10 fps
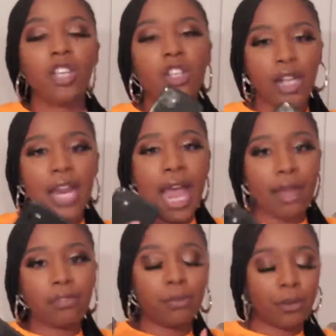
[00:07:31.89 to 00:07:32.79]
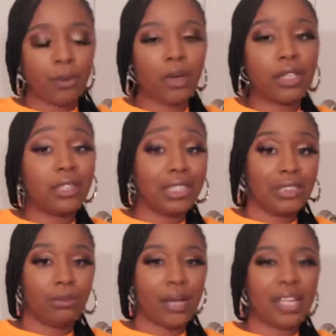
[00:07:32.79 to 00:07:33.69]
you're going to have to promote it
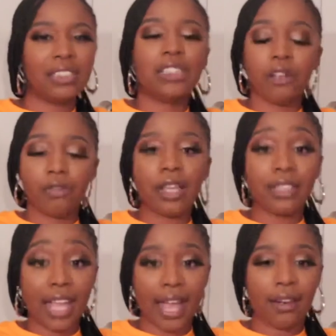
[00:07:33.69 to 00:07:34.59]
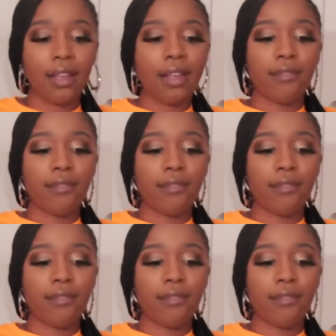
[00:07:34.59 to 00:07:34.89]
this way. Stuff like that.